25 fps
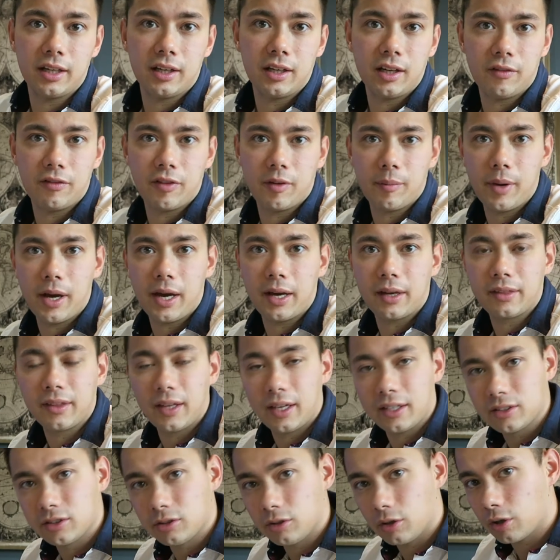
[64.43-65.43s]
I love the Mac.
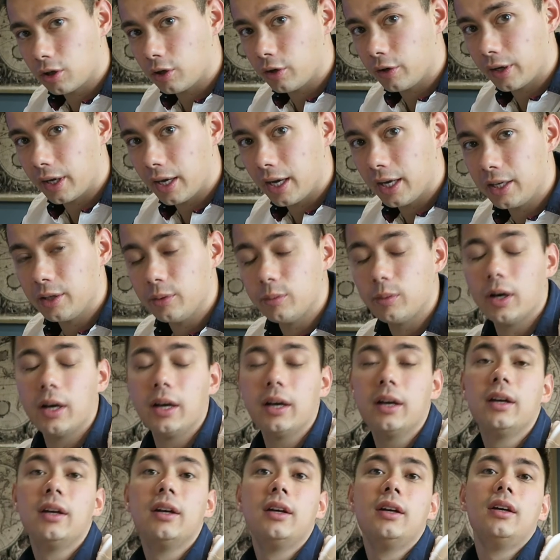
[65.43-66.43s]
That's not going
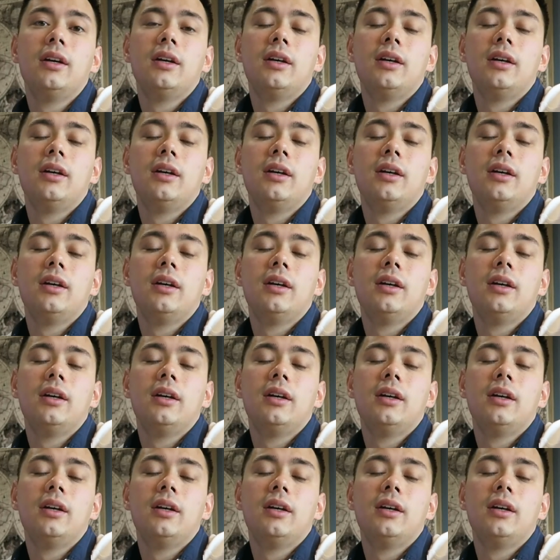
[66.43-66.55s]
anywhere.